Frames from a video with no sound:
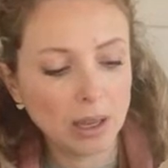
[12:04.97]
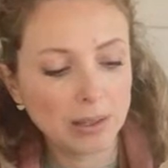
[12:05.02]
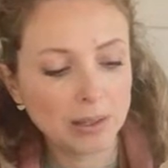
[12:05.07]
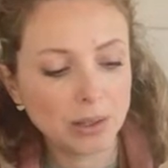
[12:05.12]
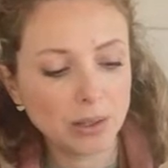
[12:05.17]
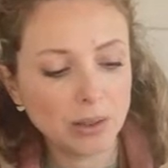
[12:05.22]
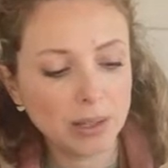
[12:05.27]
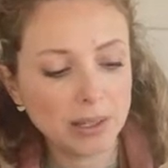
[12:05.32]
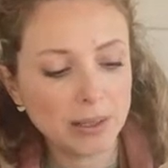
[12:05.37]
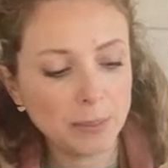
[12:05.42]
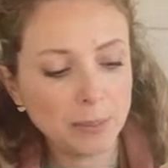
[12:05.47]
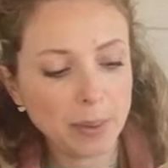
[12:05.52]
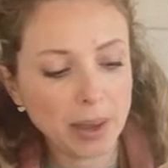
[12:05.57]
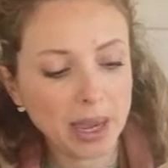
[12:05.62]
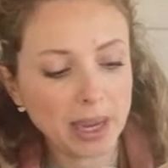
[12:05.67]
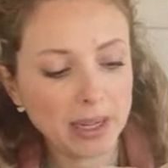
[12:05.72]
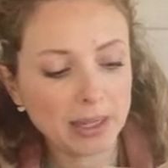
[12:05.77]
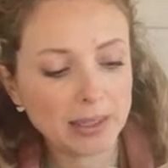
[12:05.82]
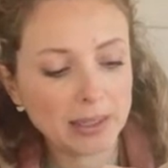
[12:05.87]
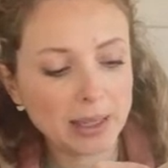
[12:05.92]
So this
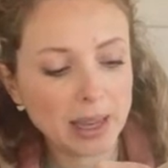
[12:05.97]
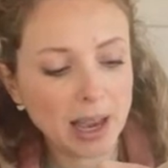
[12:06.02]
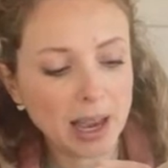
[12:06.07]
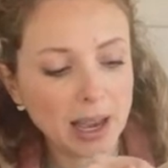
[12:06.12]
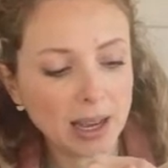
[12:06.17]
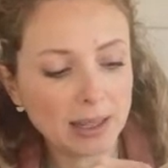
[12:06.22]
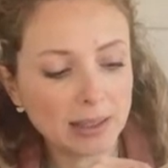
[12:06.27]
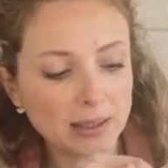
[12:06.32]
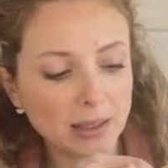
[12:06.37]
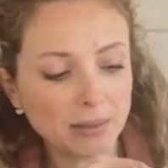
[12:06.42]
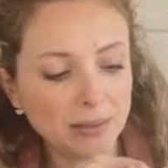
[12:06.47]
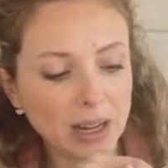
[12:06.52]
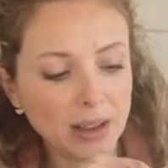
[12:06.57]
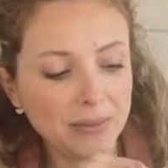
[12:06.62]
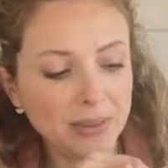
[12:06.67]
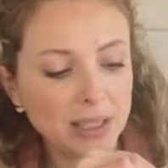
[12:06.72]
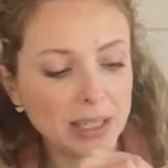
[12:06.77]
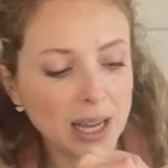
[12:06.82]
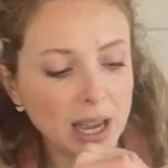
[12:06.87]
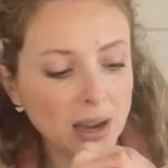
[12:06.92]
base has, I've
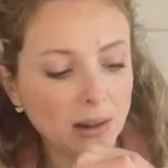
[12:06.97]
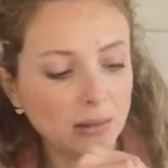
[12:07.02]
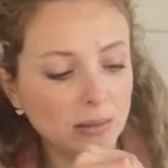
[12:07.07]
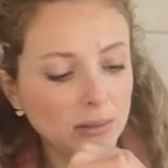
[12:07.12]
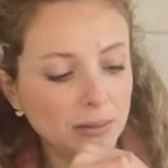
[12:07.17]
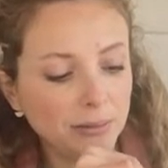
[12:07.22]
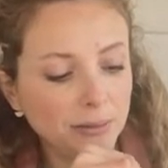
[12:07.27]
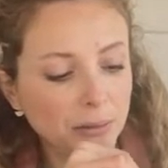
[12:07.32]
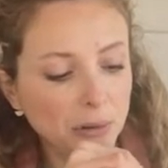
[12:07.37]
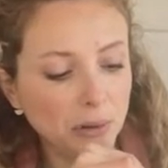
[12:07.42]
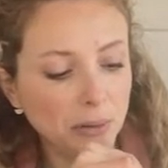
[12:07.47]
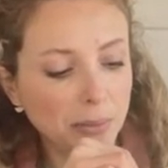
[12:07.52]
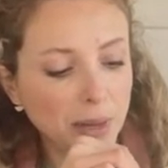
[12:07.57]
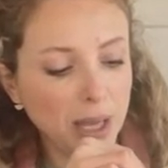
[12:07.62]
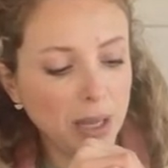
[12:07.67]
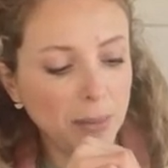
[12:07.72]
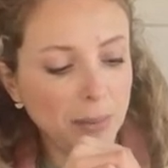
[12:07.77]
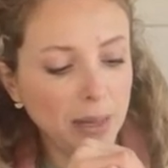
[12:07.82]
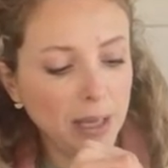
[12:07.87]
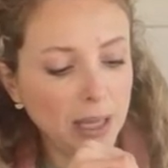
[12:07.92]
left it out for
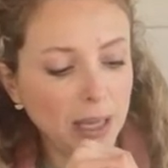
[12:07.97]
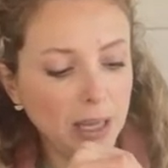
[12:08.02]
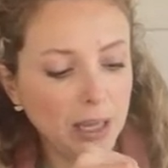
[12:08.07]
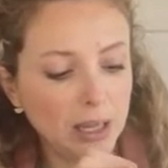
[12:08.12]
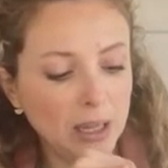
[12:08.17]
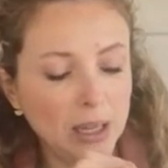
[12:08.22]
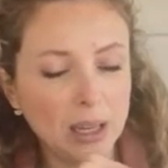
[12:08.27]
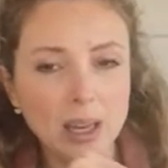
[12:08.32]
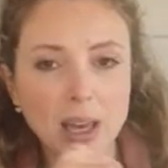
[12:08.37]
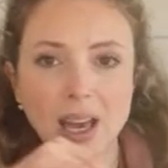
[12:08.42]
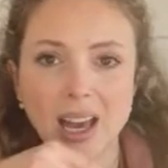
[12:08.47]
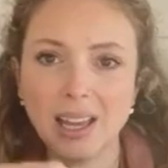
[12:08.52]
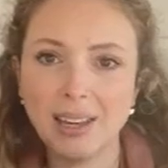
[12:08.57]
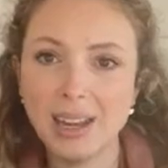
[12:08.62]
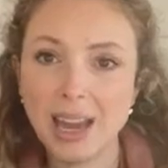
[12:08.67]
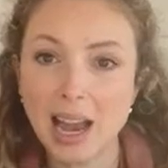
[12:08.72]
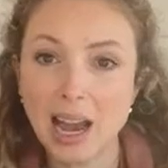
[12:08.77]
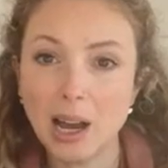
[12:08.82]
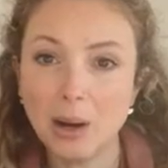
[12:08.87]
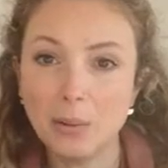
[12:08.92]
maybe
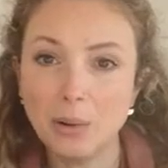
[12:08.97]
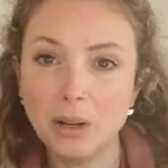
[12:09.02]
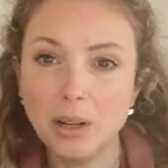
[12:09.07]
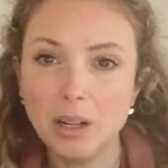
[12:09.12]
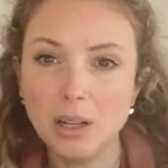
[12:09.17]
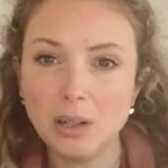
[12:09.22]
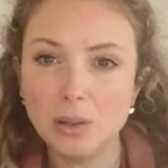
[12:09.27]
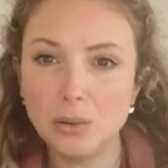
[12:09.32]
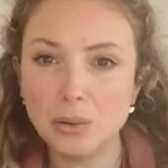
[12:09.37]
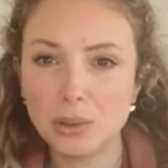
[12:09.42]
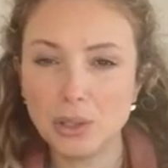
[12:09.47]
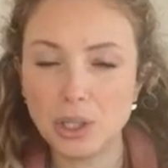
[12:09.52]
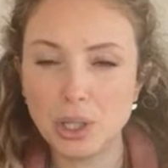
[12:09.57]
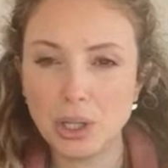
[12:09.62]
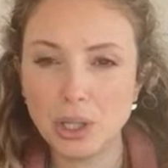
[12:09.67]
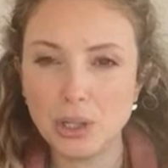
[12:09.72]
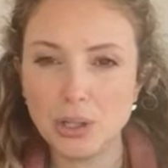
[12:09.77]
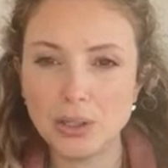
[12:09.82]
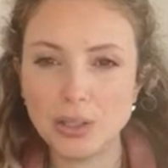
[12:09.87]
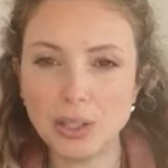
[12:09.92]
an hour or
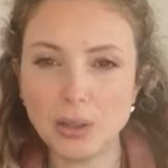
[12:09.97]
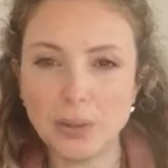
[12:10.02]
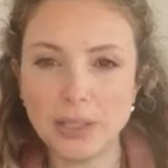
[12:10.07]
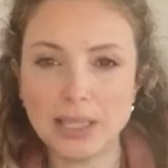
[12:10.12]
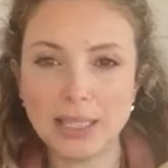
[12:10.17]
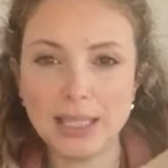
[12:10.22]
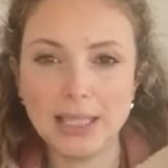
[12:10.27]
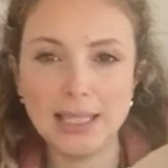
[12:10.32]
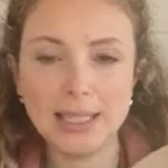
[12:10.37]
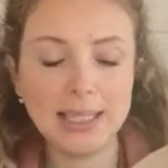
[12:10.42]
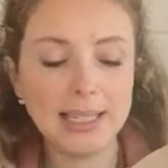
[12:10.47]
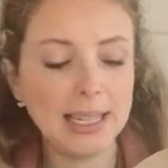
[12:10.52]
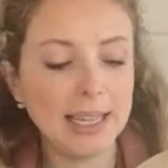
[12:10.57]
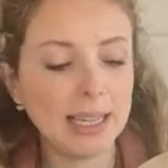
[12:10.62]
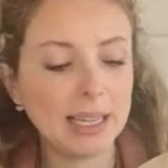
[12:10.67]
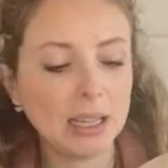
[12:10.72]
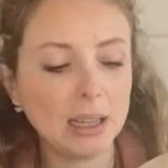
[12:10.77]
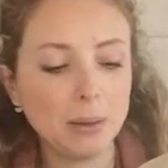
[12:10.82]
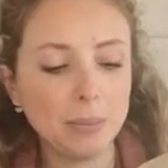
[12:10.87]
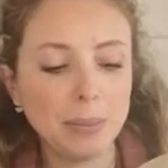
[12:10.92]
two, so it's a
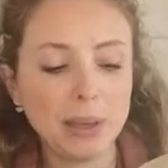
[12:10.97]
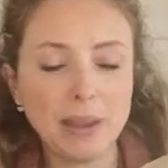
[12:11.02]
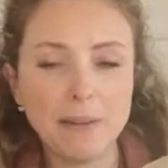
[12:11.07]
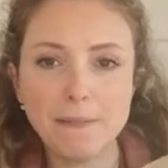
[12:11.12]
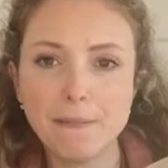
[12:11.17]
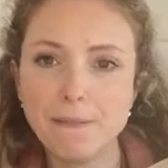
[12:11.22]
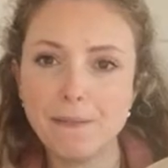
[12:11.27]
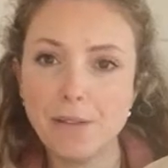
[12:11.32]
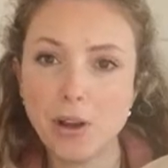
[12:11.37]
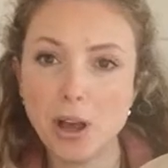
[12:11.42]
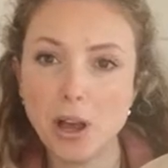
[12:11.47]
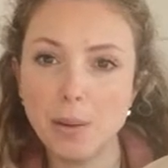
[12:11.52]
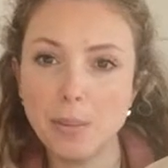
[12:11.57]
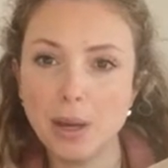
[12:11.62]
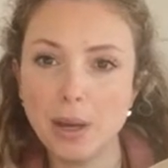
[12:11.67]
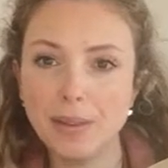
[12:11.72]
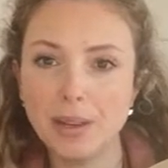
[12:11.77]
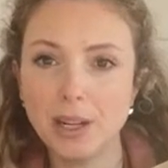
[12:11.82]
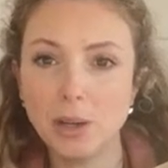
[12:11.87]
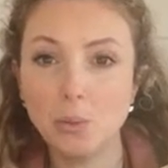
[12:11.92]
little bit
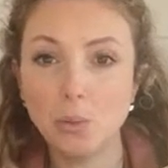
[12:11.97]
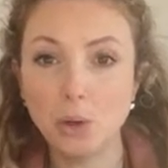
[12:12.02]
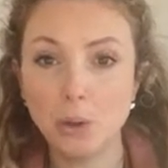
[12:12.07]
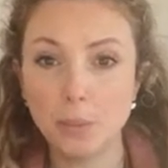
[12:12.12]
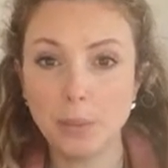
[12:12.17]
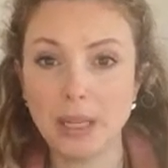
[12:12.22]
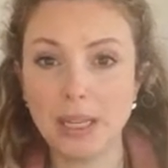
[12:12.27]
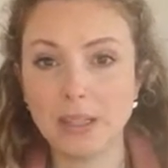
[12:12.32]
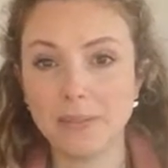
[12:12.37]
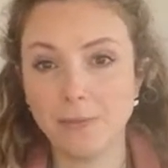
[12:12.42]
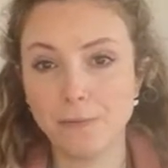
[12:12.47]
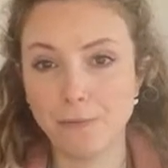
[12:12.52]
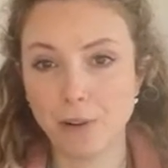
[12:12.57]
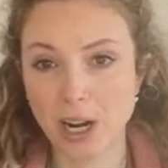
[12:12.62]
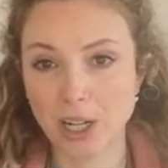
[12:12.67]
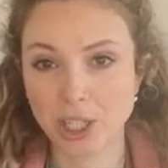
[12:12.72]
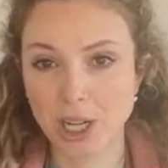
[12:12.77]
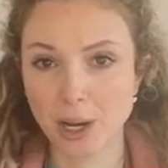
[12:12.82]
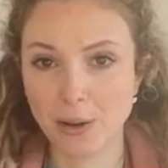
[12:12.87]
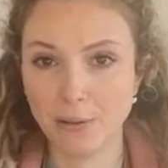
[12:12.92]
firmer than it would be
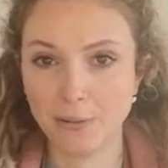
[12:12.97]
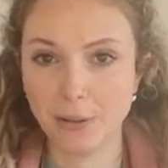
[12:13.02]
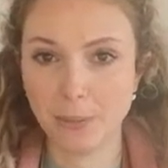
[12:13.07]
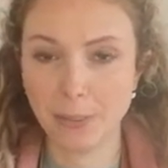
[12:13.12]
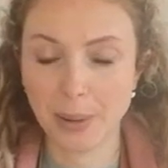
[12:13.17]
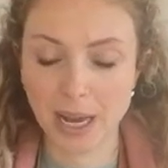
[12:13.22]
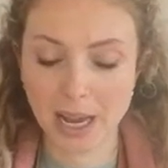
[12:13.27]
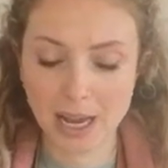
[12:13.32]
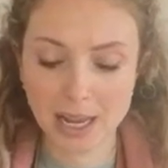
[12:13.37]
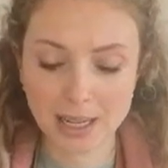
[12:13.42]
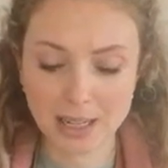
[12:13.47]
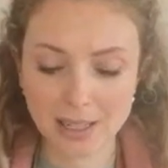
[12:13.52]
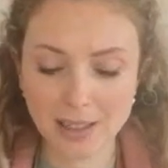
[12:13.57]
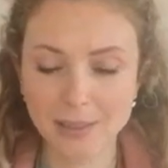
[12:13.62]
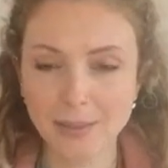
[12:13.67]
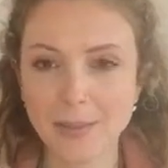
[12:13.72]
fresh out of the bag.